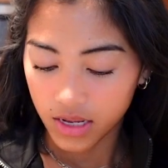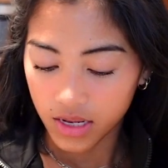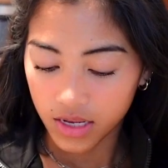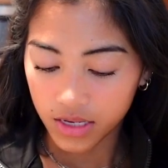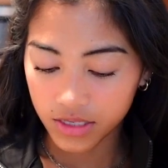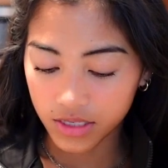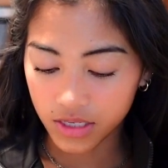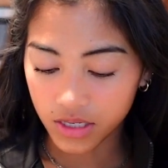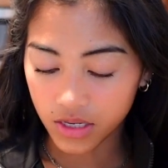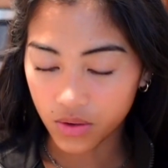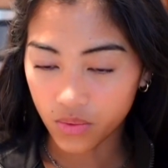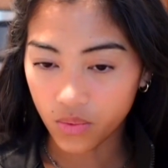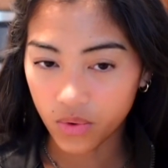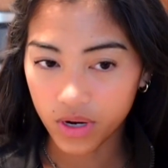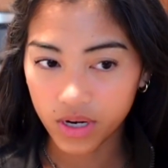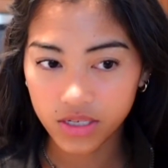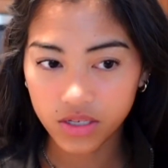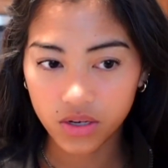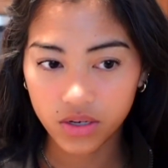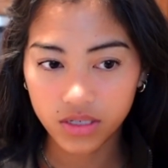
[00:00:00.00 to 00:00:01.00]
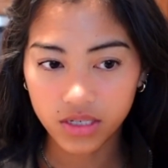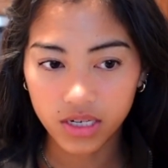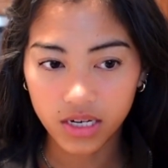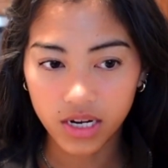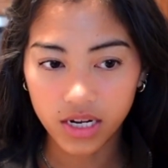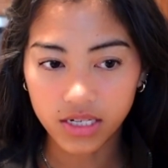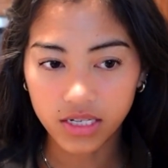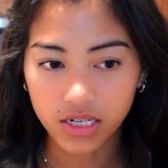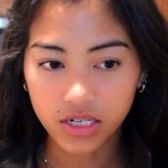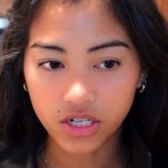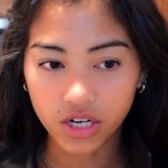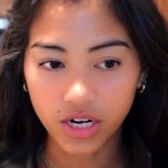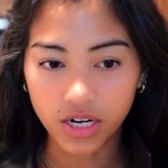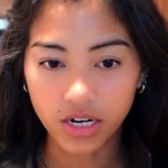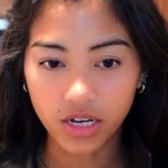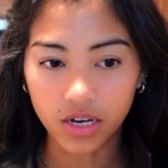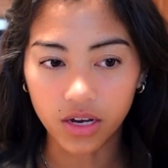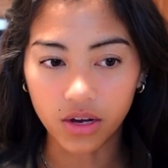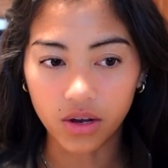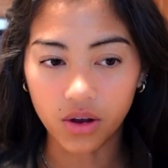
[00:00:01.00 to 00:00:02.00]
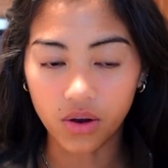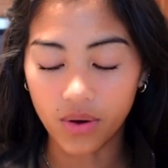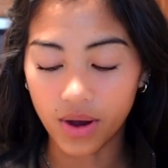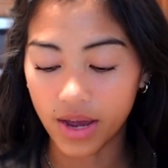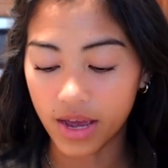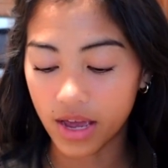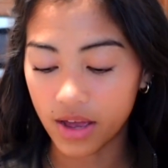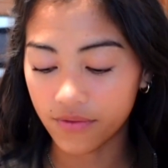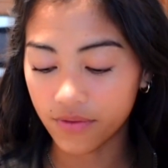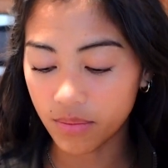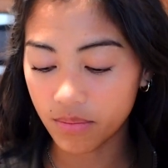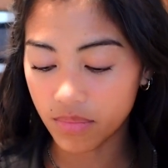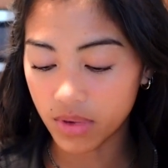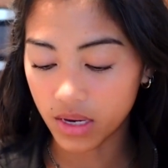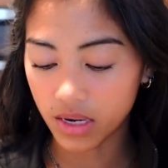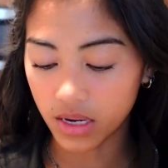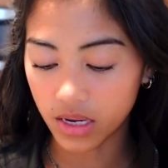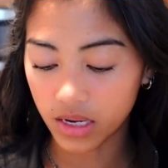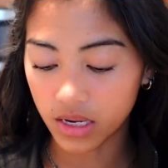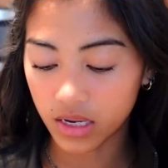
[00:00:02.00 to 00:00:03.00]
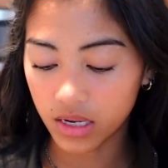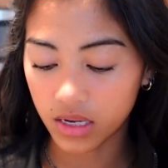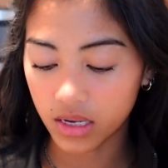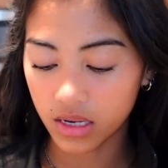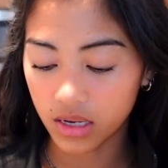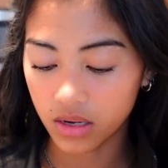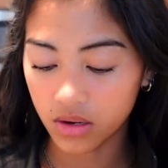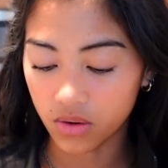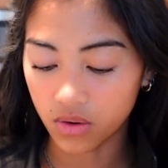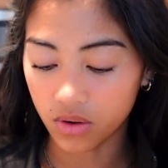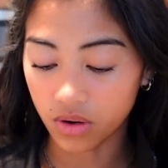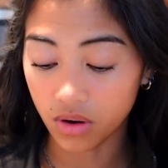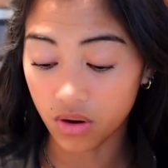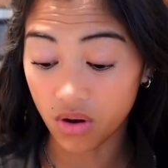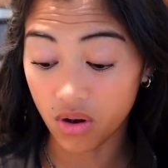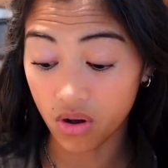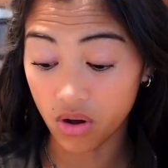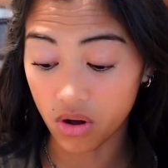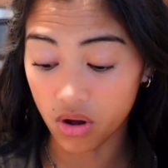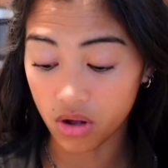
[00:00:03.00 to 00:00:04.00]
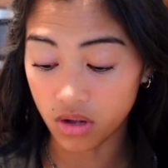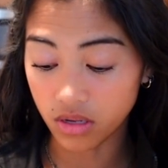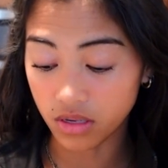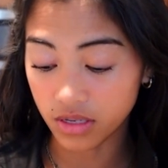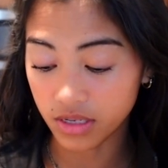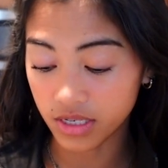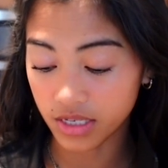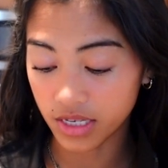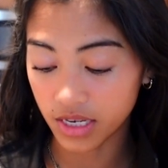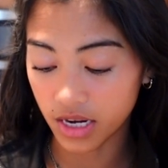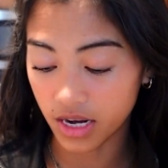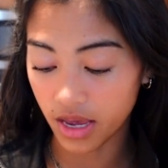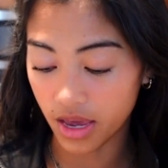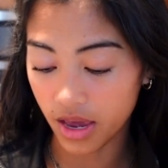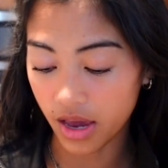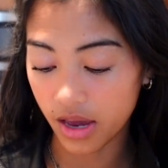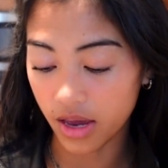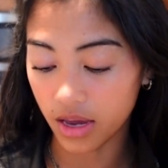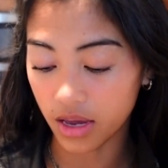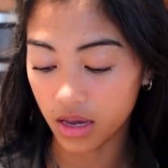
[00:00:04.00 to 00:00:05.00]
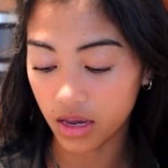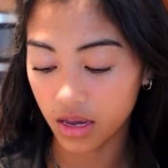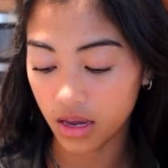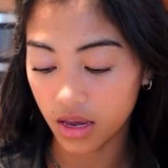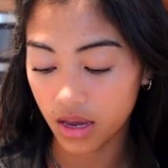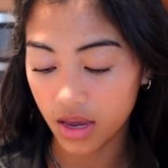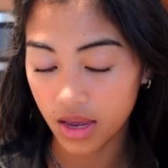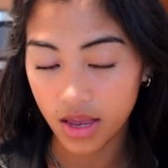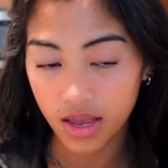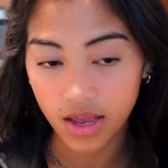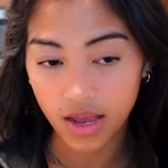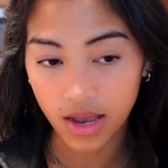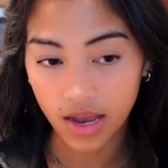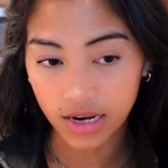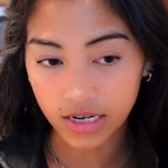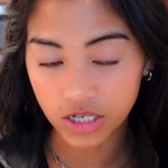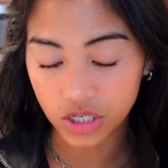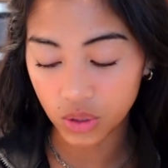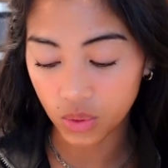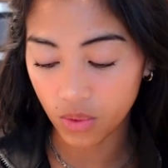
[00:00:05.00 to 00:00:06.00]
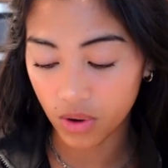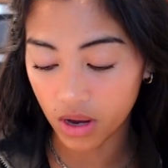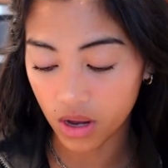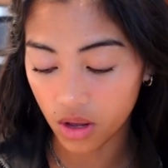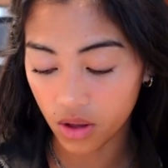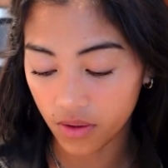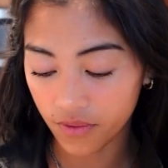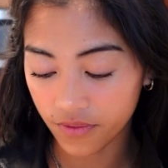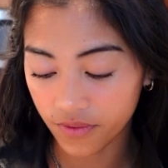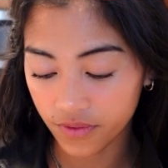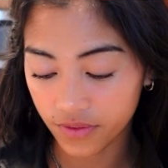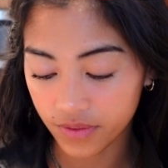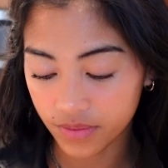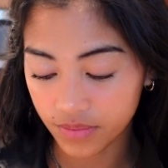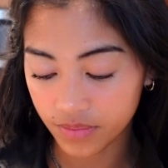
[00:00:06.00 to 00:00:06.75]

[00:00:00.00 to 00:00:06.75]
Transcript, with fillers: Let's see, what is on today's agenda? Oh, I have a meeting or a call today at twelve.